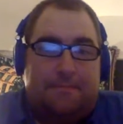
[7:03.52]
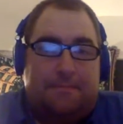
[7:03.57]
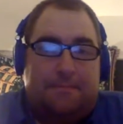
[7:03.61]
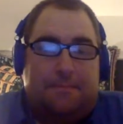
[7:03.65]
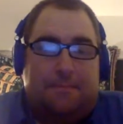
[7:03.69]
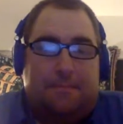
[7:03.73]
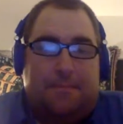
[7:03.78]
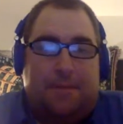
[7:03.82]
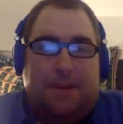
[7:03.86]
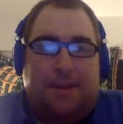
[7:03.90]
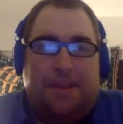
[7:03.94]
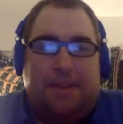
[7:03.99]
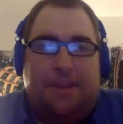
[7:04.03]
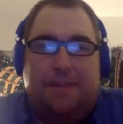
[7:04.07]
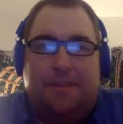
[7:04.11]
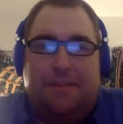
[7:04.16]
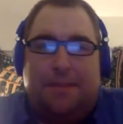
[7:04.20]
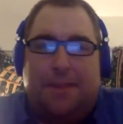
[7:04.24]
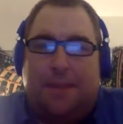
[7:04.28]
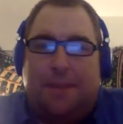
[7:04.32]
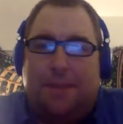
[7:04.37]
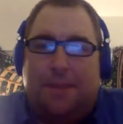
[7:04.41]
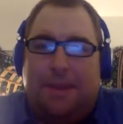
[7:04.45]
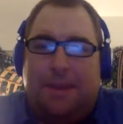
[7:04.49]
But I think
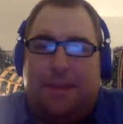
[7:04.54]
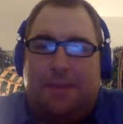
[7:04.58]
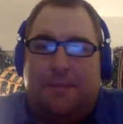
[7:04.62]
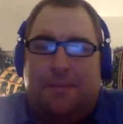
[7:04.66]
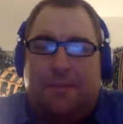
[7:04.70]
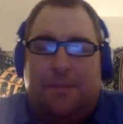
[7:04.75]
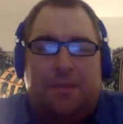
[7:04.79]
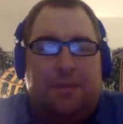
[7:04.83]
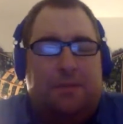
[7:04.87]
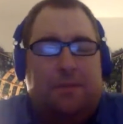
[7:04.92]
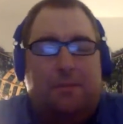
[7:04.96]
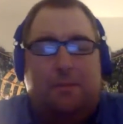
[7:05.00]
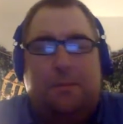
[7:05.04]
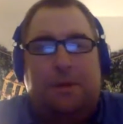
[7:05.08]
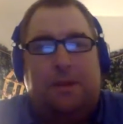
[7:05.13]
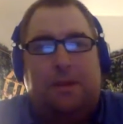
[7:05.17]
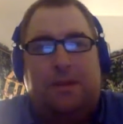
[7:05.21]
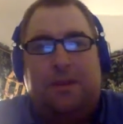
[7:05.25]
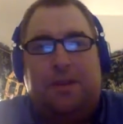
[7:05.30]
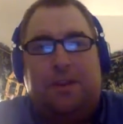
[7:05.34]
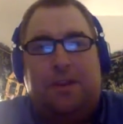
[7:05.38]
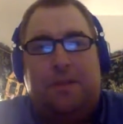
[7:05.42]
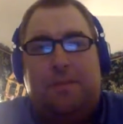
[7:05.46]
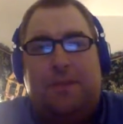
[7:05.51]
maybe. But
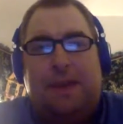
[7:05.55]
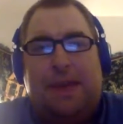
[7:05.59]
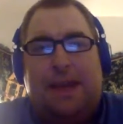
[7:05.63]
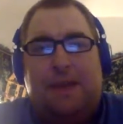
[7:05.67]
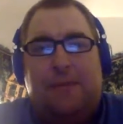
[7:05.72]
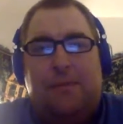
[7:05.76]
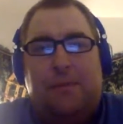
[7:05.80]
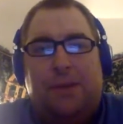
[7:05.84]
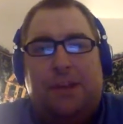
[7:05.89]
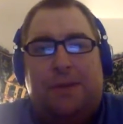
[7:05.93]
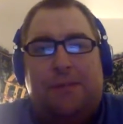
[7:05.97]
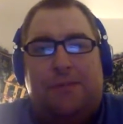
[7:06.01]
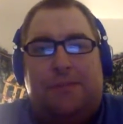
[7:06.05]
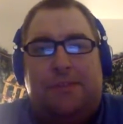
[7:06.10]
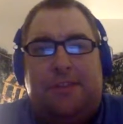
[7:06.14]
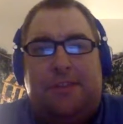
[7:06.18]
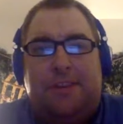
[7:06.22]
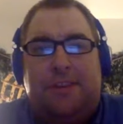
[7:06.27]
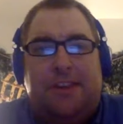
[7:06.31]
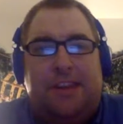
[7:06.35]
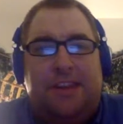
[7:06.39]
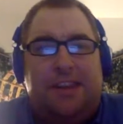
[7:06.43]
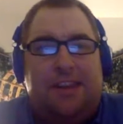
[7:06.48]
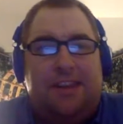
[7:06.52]
look at Mac Williamson.
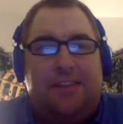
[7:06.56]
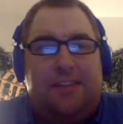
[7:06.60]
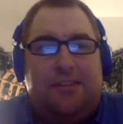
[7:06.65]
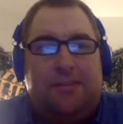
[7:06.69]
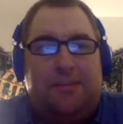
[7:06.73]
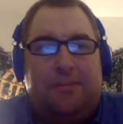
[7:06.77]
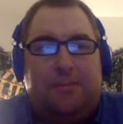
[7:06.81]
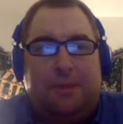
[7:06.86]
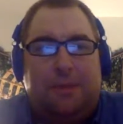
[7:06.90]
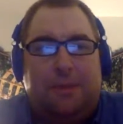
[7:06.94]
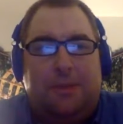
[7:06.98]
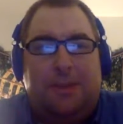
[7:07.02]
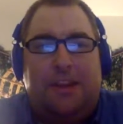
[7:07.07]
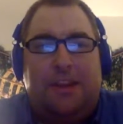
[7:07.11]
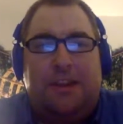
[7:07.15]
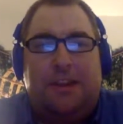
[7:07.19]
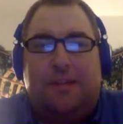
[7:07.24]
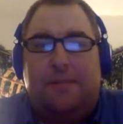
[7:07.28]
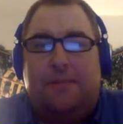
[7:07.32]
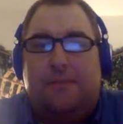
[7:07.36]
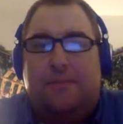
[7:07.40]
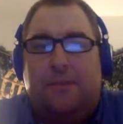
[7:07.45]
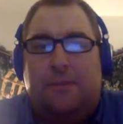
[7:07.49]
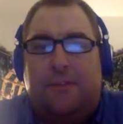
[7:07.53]
He's
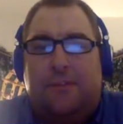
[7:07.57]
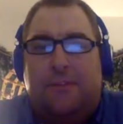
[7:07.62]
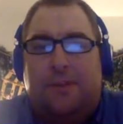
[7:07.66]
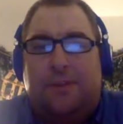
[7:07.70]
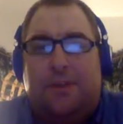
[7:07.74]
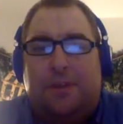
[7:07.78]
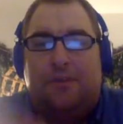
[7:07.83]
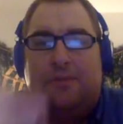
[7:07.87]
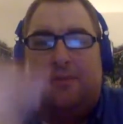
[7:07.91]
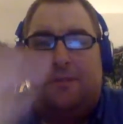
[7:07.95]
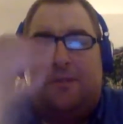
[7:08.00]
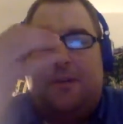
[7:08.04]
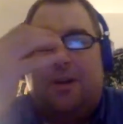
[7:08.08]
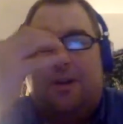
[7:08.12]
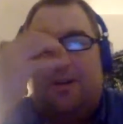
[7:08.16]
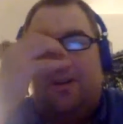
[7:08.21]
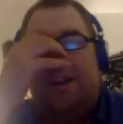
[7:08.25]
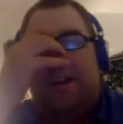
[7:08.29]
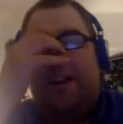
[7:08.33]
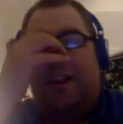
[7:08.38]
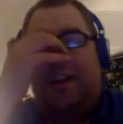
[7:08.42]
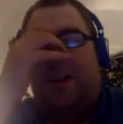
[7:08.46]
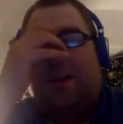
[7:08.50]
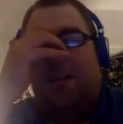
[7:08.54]
really starting to fall
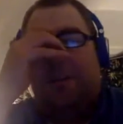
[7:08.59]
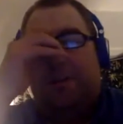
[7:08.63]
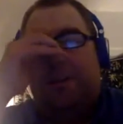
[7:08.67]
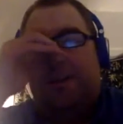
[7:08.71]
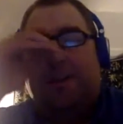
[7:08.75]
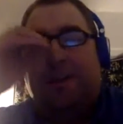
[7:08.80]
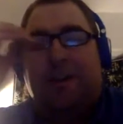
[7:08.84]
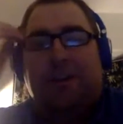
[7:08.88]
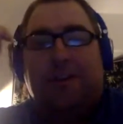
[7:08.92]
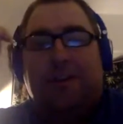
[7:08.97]
on hard